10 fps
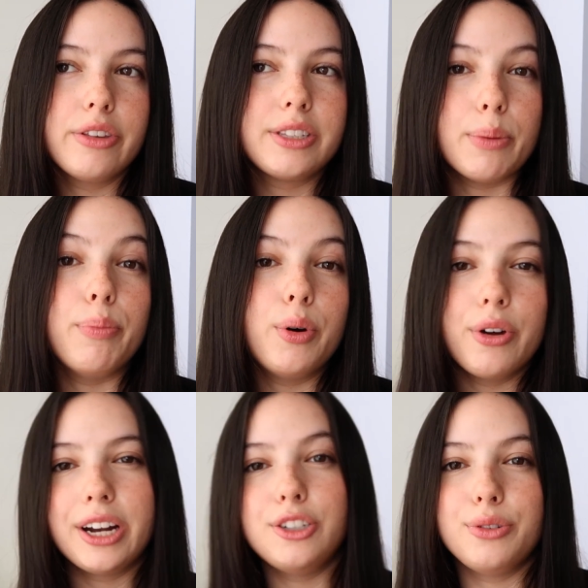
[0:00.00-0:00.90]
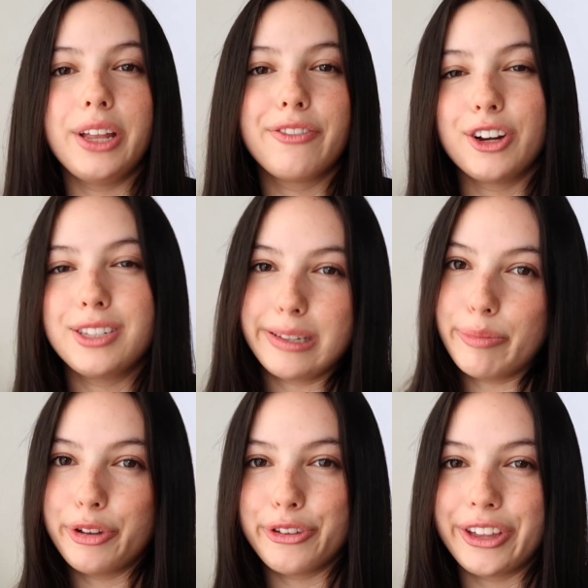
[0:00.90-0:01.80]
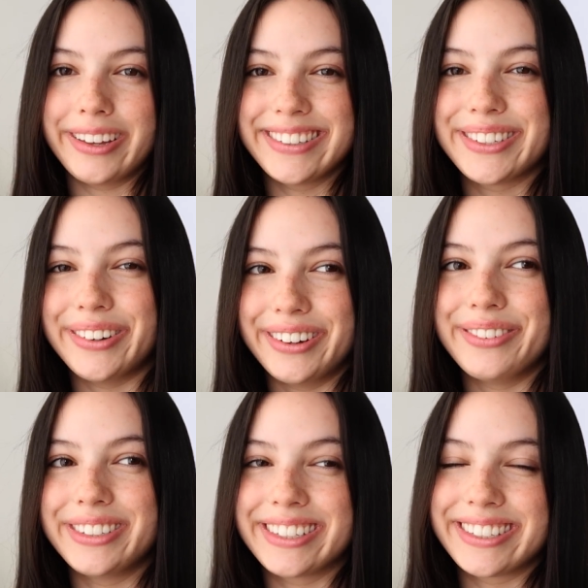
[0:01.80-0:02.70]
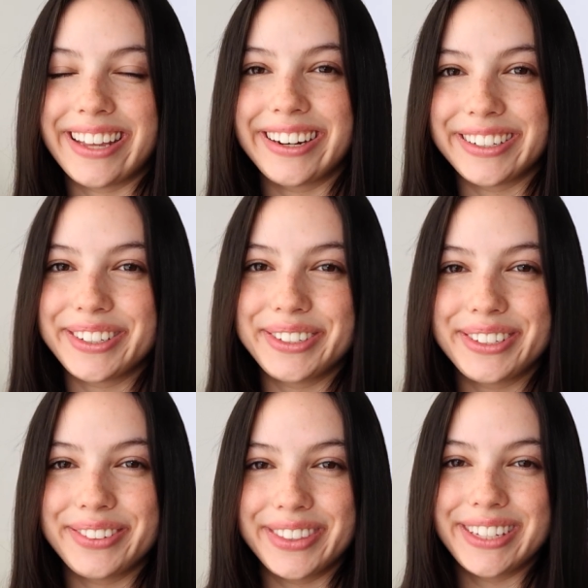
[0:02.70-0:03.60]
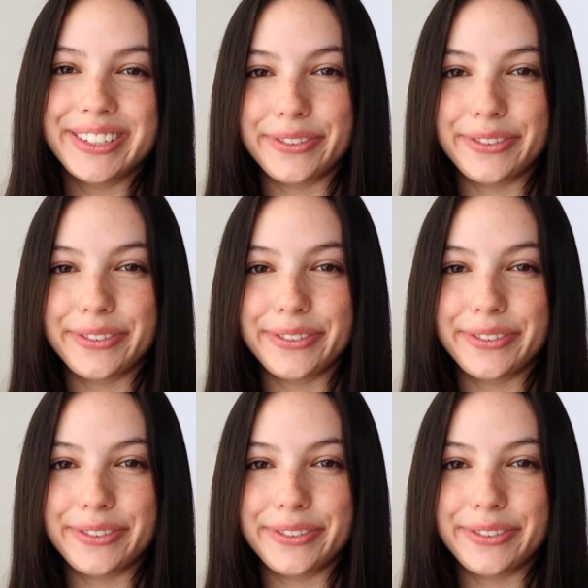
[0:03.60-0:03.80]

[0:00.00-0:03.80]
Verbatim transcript: simple, and I do like very similar things, so it was exciting to do something